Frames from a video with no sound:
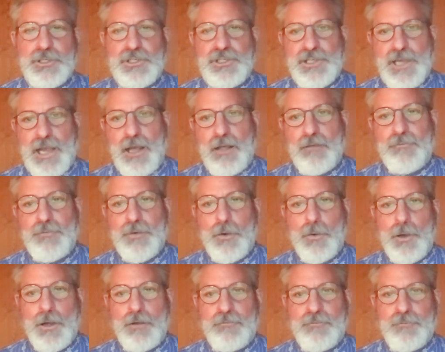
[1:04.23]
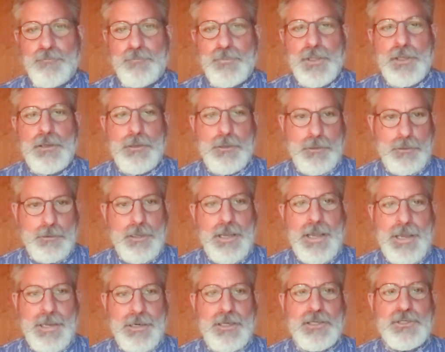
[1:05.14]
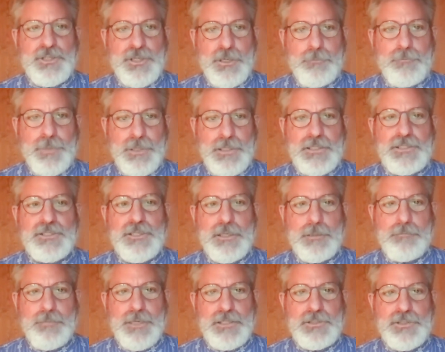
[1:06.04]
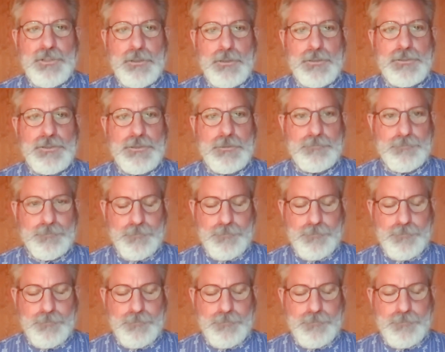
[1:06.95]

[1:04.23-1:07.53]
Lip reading: a salvo of anti-ship ballistic missiles